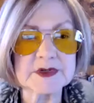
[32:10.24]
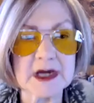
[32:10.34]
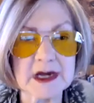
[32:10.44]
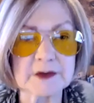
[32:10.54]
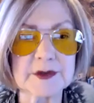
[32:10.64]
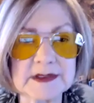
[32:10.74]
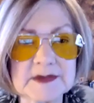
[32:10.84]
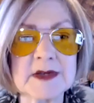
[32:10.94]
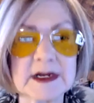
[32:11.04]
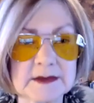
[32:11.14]
color
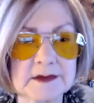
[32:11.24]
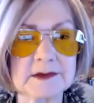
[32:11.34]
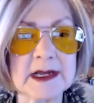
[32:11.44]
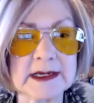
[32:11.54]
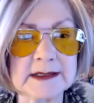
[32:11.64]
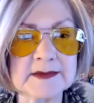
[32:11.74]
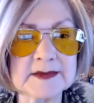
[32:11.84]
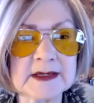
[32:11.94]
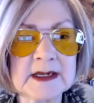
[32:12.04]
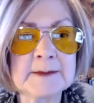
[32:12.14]
inside the lines
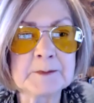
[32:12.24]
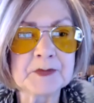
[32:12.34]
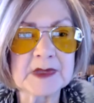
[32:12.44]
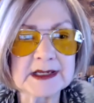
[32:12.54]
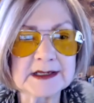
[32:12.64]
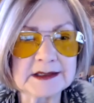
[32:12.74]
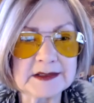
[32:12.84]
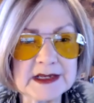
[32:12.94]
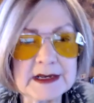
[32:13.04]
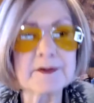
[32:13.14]
and they
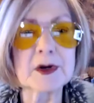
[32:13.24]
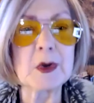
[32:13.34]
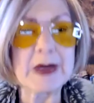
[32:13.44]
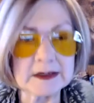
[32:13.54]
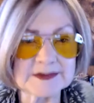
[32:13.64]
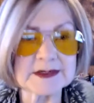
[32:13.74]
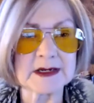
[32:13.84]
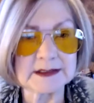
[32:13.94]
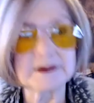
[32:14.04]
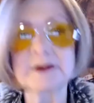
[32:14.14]
never go
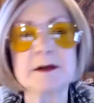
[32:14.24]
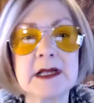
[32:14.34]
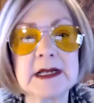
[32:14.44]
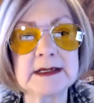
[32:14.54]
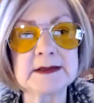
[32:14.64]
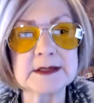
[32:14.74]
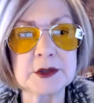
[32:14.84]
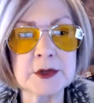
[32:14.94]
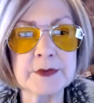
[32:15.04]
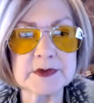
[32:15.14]
outside the lines you
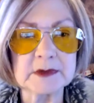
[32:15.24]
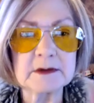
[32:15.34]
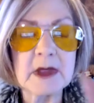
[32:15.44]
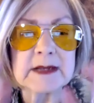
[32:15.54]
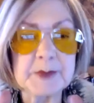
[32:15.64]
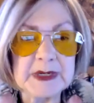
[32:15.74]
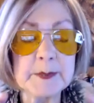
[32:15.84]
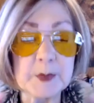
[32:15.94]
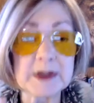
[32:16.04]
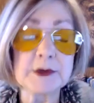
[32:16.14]
know there's a lot of
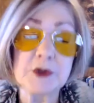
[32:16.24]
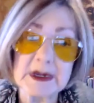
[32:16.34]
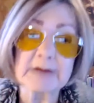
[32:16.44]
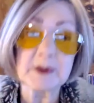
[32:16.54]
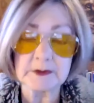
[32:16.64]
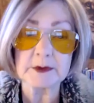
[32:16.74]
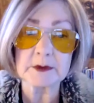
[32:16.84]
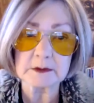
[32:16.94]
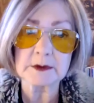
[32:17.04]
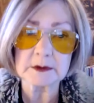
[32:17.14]
people and you have
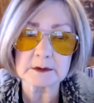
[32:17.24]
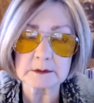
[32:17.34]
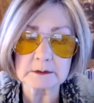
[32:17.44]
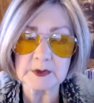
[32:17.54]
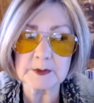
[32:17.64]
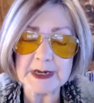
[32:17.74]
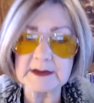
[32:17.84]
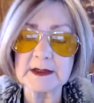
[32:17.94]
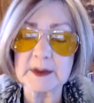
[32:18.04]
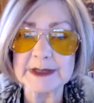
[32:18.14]
your your your
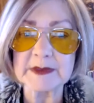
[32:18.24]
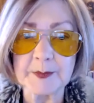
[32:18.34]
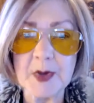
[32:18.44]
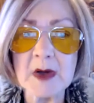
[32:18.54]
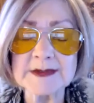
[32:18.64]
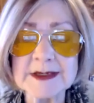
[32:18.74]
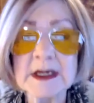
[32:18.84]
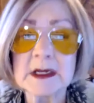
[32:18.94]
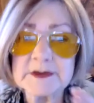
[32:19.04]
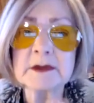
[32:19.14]
painting about the box
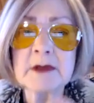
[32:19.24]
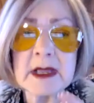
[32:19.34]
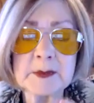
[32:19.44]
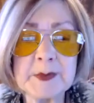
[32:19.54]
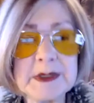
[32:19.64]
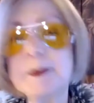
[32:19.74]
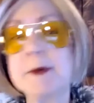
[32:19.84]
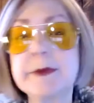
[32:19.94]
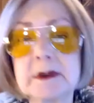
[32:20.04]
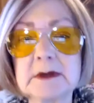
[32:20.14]
there's a lot of people
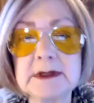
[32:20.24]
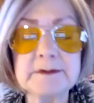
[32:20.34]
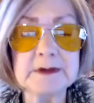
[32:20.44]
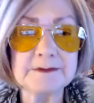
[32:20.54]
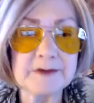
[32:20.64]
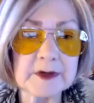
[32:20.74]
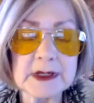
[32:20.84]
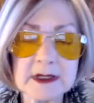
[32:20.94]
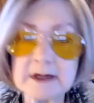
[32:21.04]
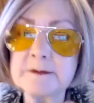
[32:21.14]
that are living very
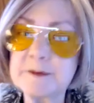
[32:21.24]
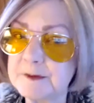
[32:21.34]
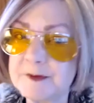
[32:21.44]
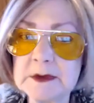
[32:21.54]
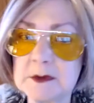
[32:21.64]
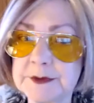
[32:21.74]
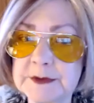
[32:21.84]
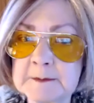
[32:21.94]
unfulfilled